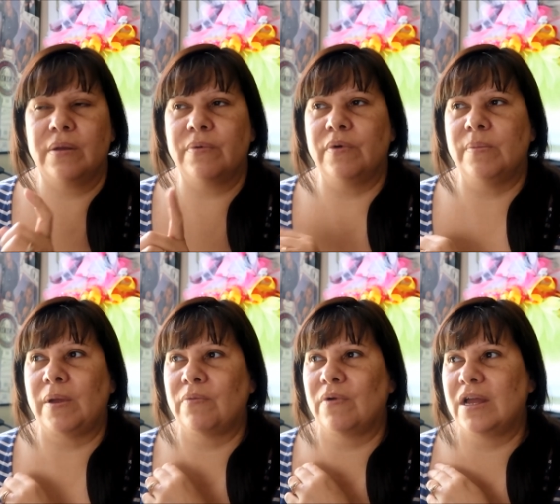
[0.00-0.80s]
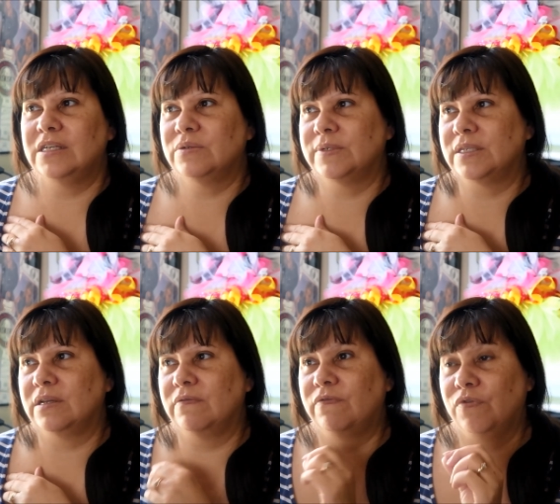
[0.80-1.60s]
Number one, my rice
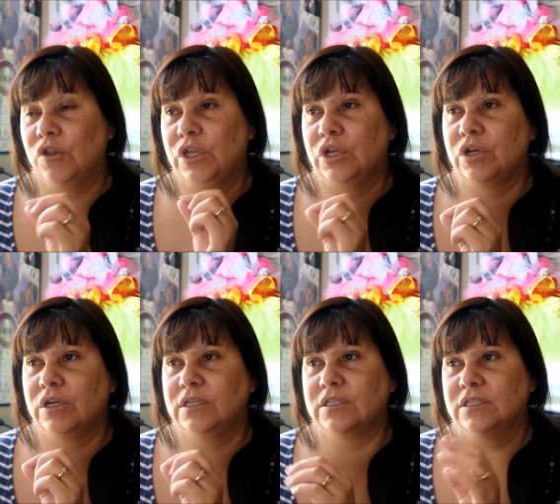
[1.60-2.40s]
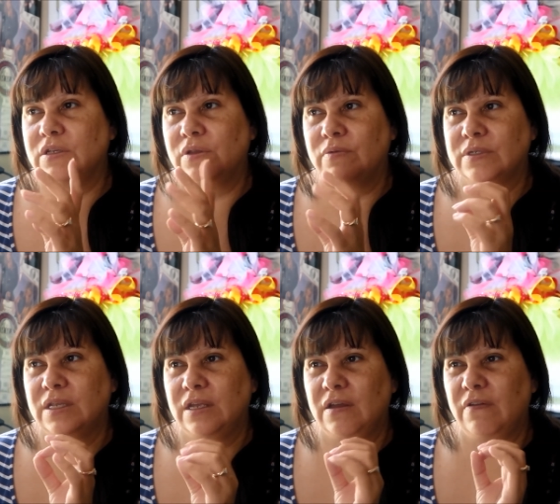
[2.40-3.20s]
wasn't fully cooked, so there
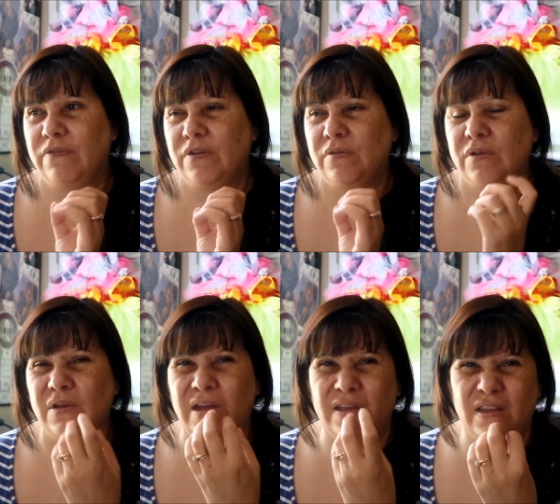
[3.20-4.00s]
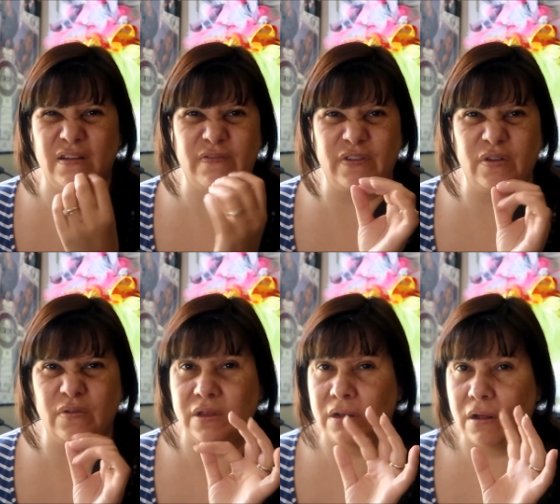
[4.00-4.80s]
was like a few, you know how you get a
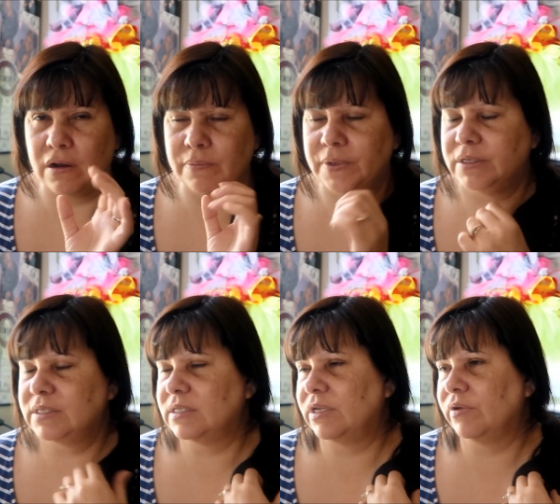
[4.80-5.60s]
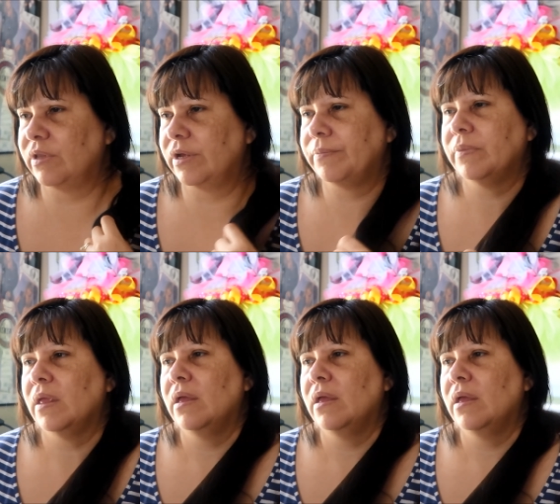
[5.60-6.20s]
few little hard pieces here and there.